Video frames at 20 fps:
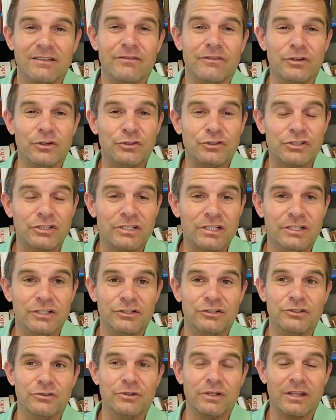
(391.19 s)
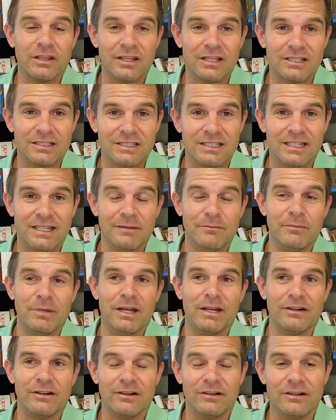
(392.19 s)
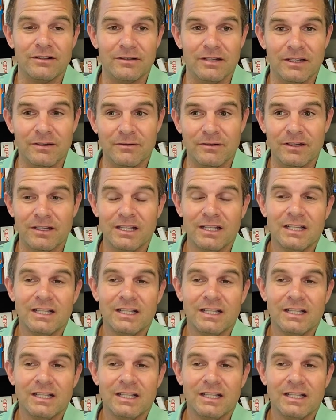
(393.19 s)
future and you're doing things to get better and, and